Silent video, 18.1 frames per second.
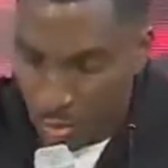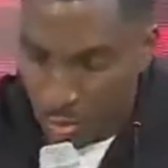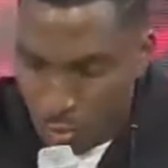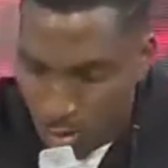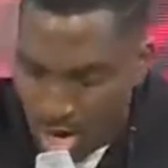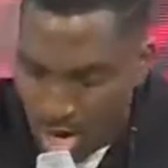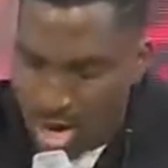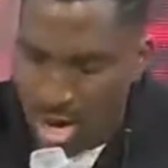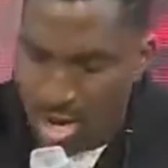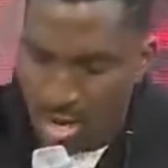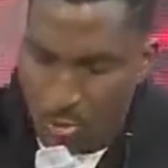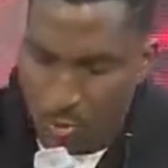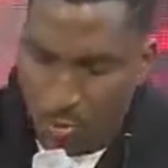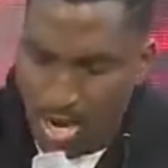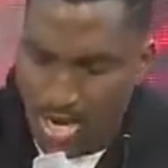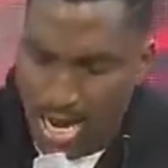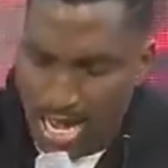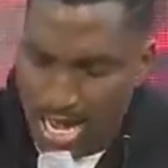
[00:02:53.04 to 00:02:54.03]
Well,
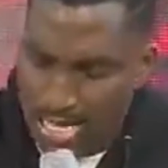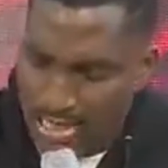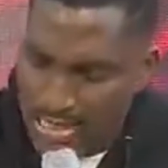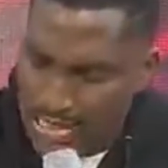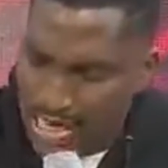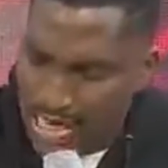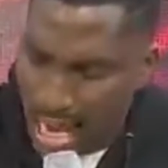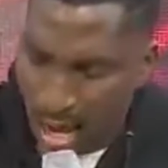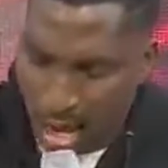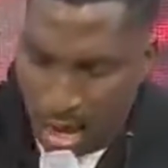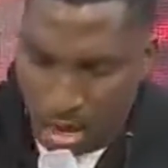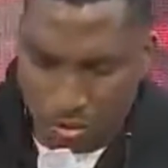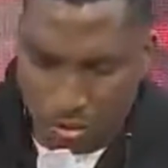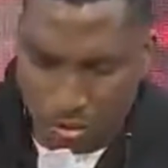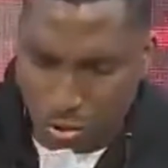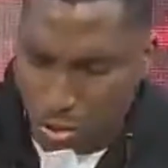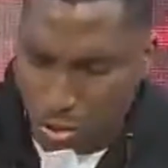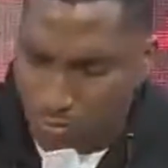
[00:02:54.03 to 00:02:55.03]
when I
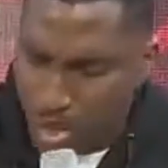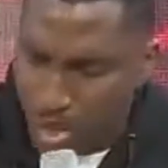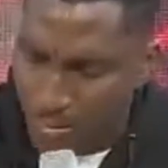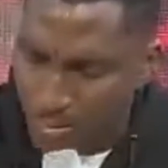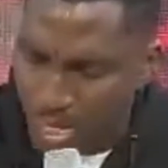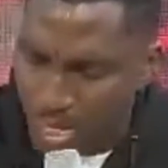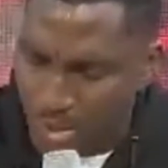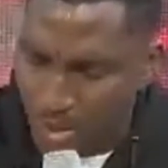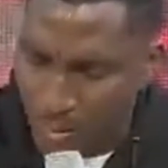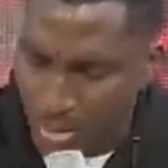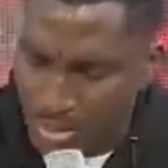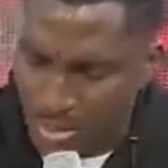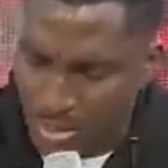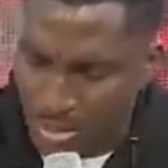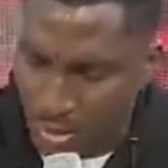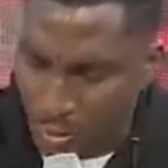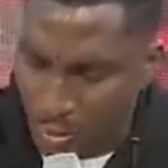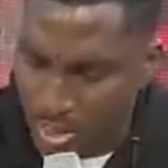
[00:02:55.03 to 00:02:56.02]
shout November
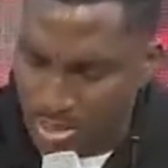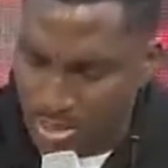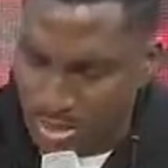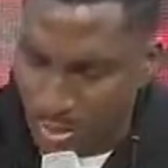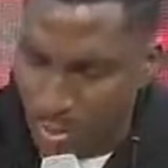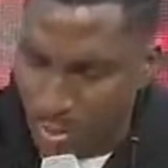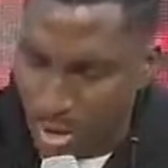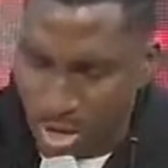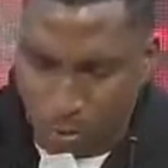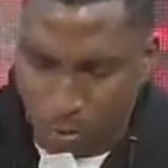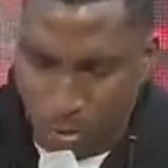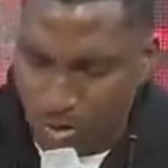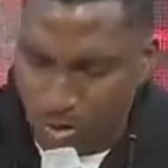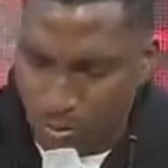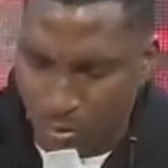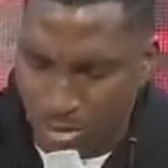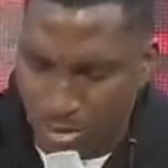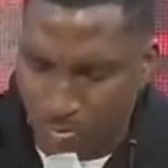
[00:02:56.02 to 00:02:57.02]
twenty twenty-one,
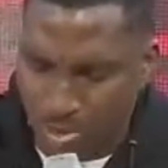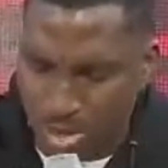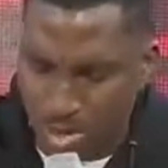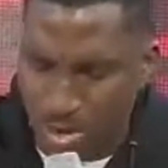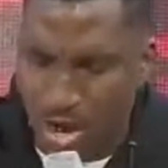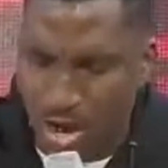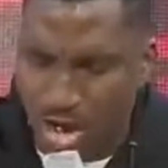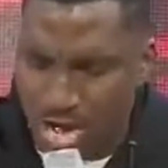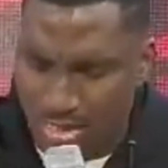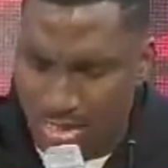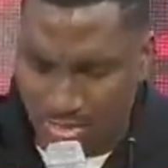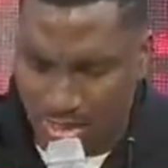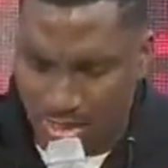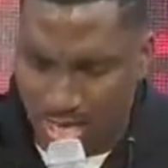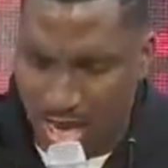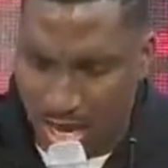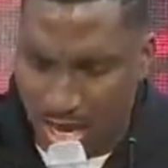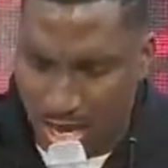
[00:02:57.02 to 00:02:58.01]
what will be your
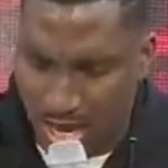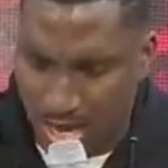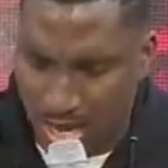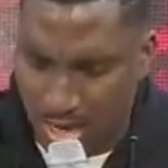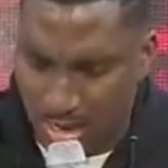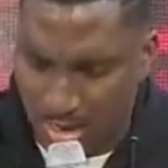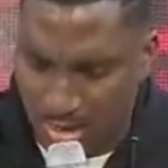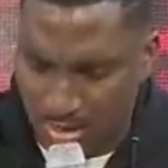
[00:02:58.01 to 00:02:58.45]
answer?